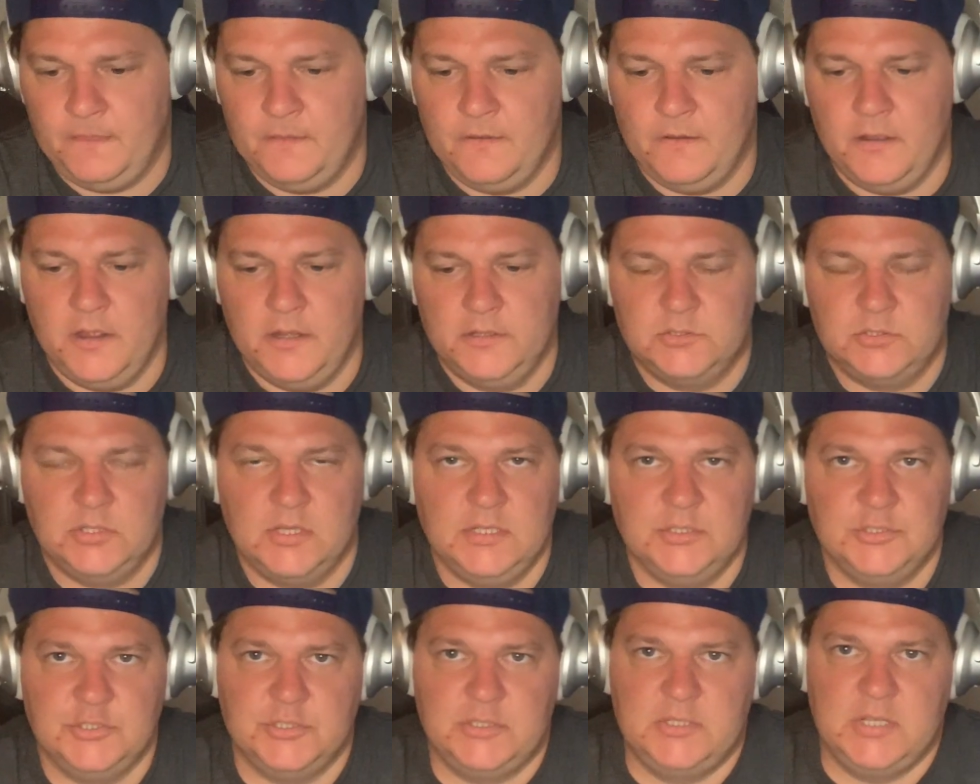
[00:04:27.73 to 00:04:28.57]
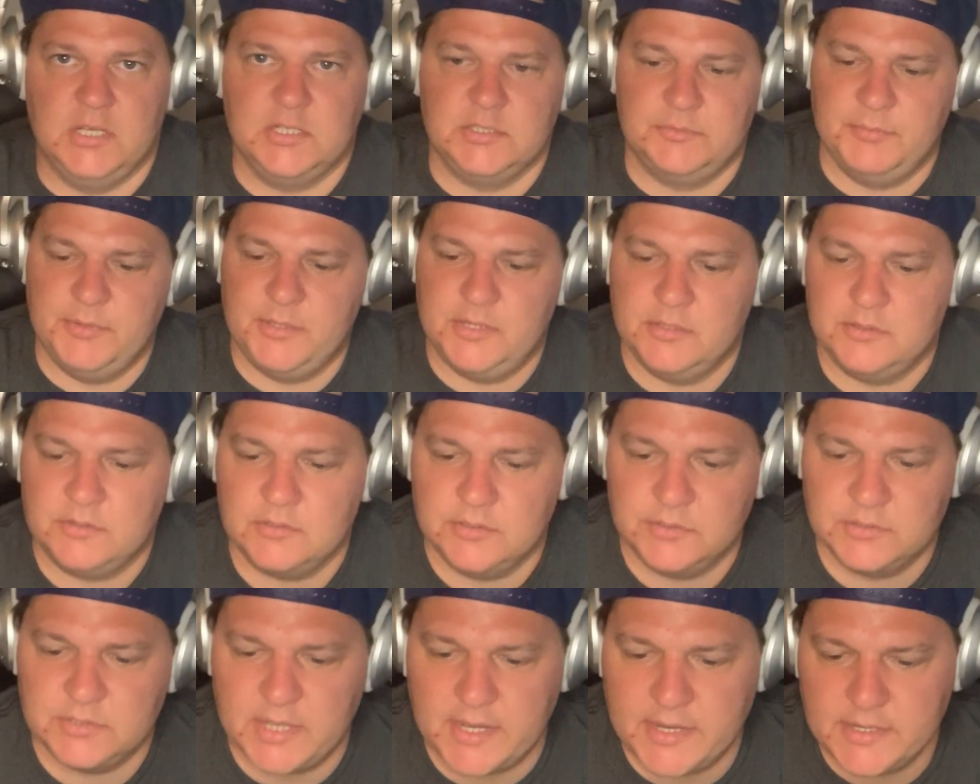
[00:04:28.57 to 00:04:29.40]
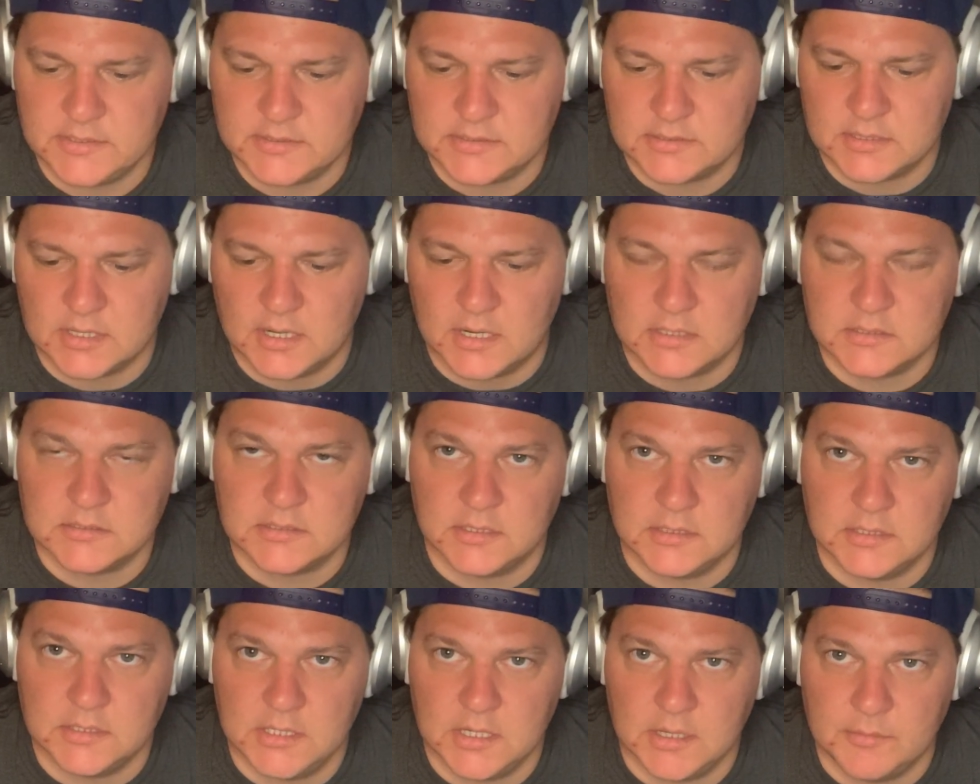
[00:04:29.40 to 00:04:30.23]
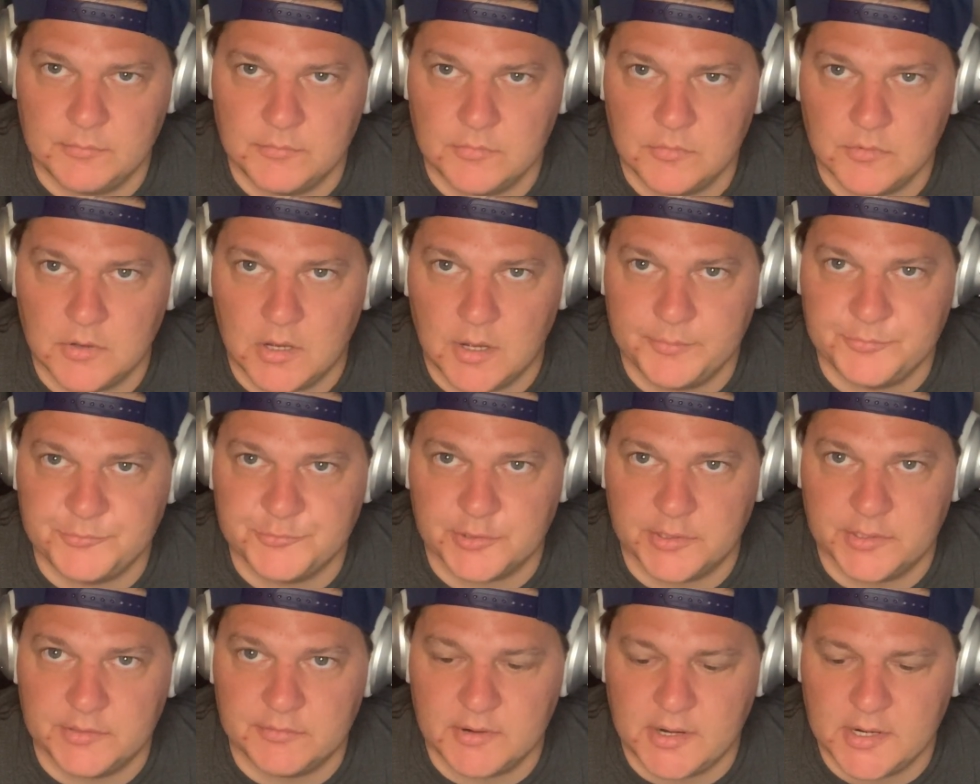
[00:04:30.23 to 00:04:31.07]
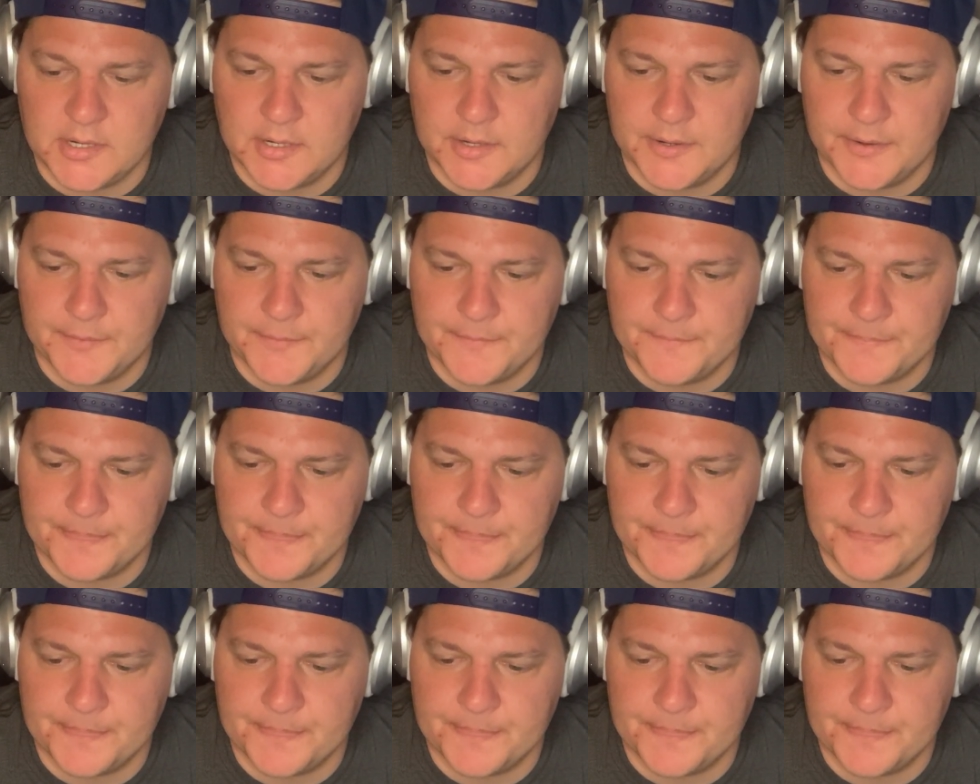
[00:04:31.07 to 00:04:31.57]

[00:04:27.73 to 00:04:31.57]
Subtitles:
right, so that just tells me that there's 8 stocks on the uptrend right now.